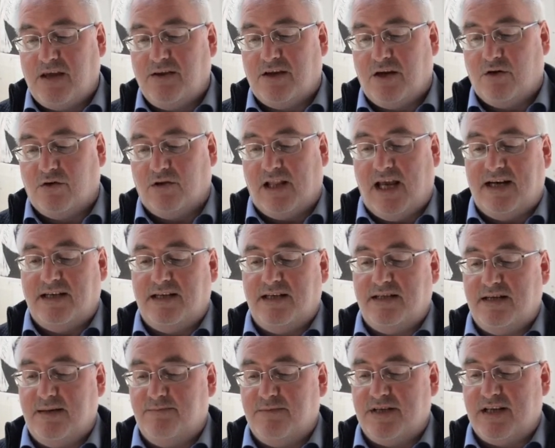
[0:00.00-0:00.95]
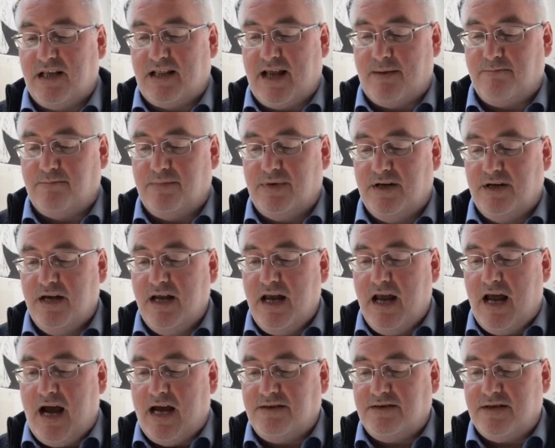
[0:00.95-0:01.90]
The old lady dims the lamp
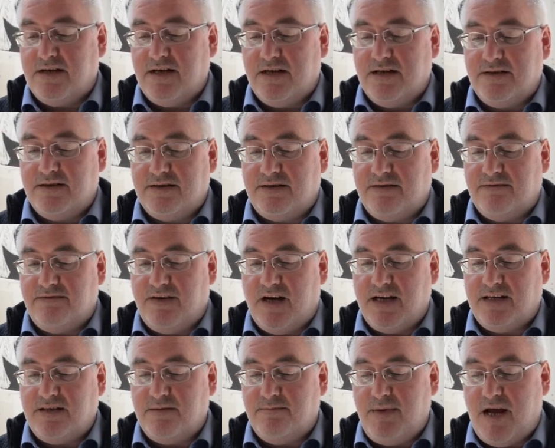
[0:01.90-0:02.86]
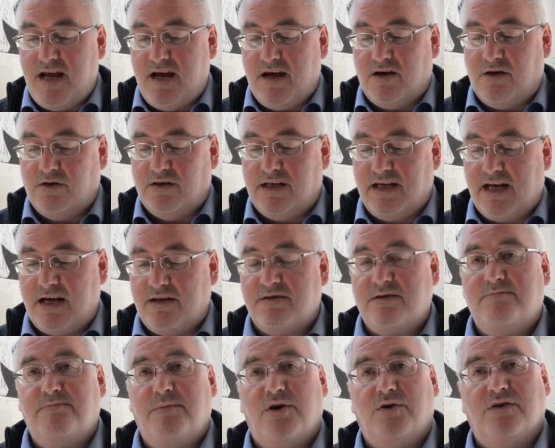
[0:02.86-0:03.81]
and turns to find a bear holding out
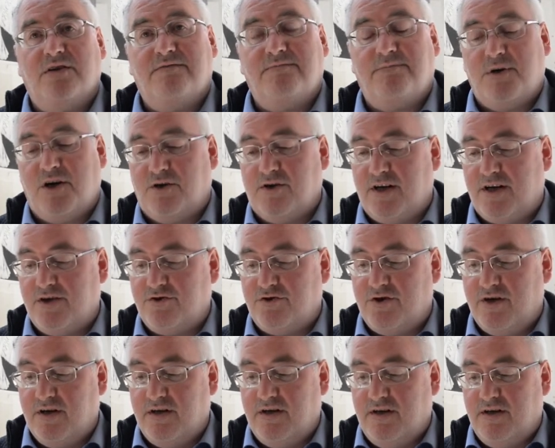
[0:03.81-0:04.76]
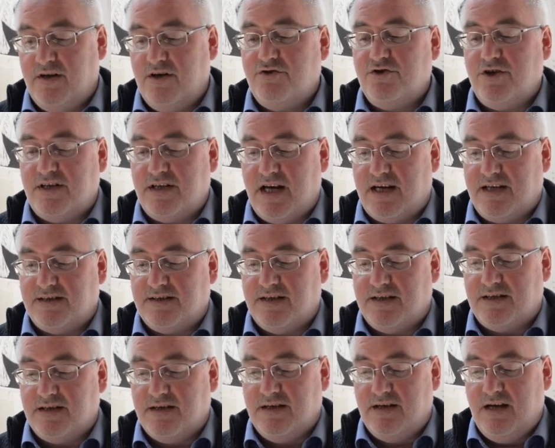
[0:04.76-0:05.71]
a bowl of porridge. She takes
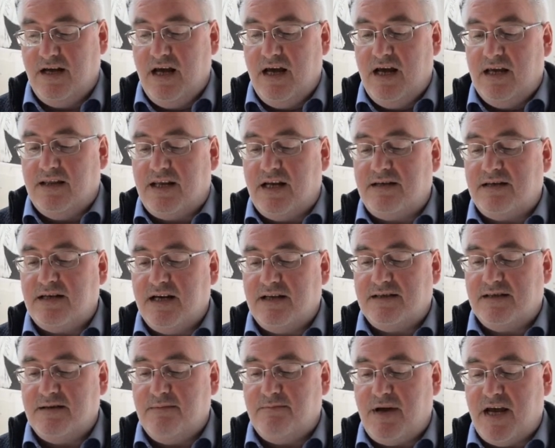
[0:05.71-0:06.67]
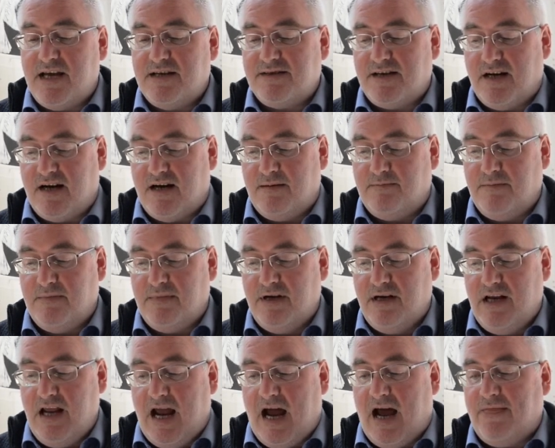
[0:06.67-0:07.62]
it, then takes the bear's arm,
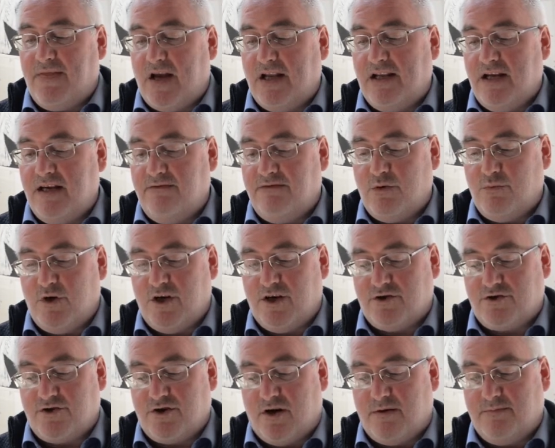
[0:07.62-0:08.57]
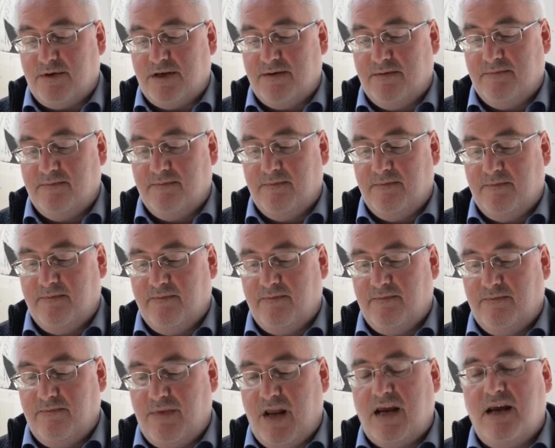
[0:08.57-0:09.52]
and they leave the workshop.
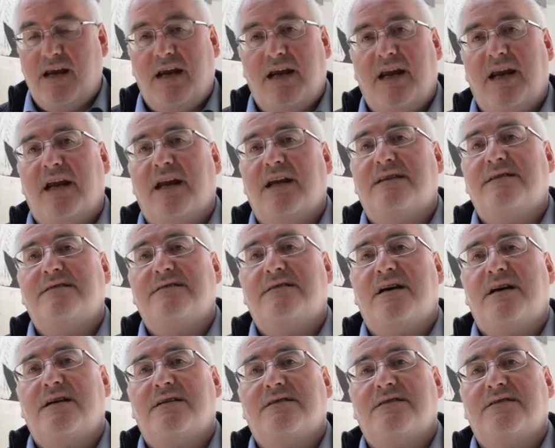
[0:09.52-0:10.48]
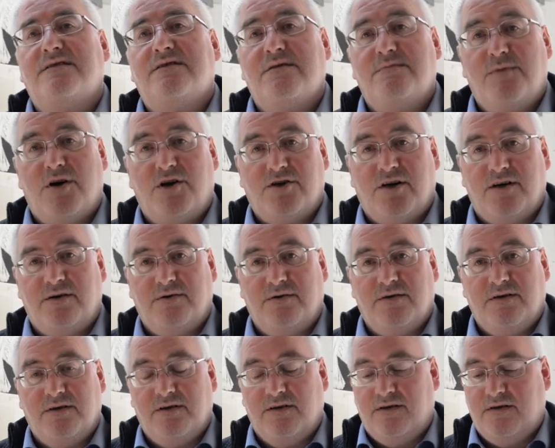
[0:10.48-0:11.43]
"It starts tomorrow,"
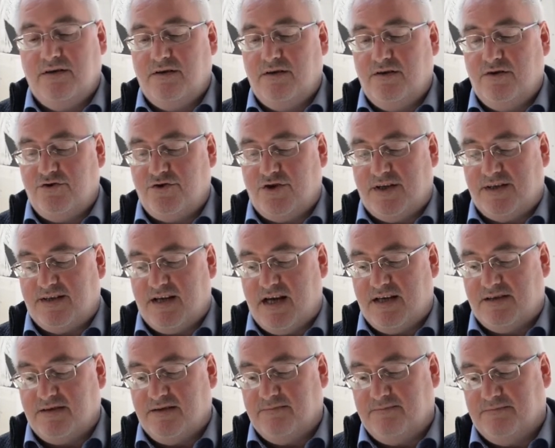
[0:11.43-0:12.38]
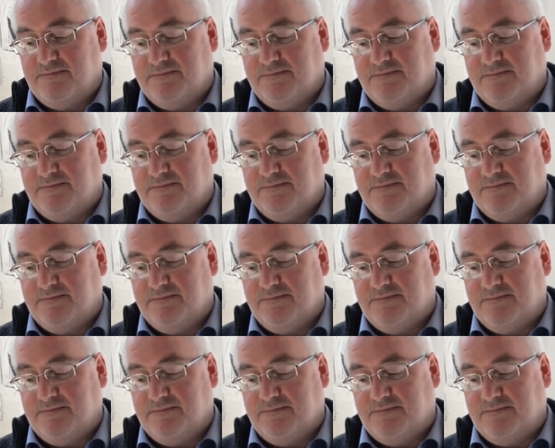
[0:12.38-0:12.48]
she says.